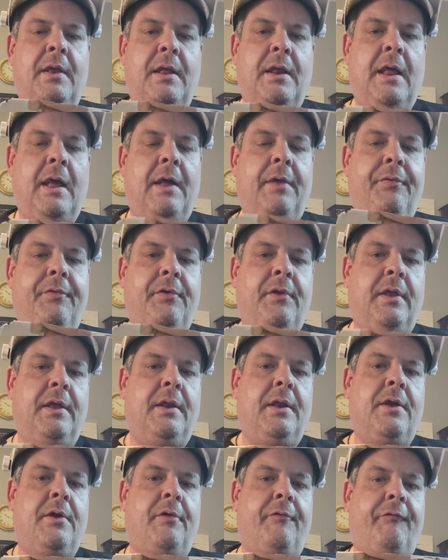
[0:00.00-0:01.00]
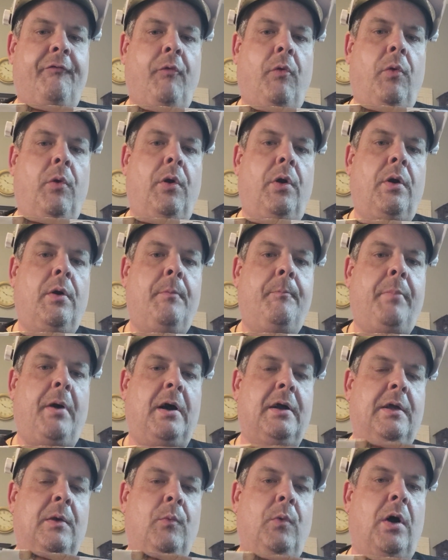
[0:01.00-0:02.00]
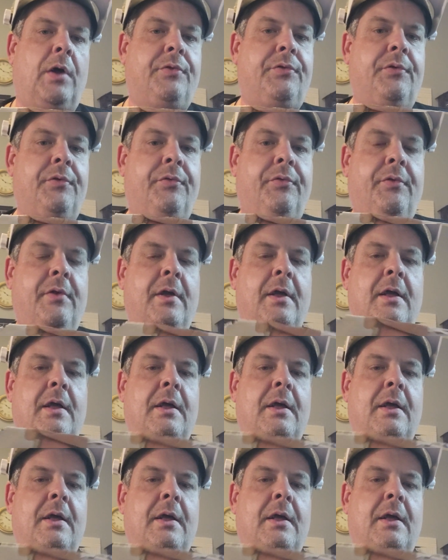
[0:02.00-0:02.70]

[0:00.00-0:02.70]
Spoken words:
It has it in here for pocket watches.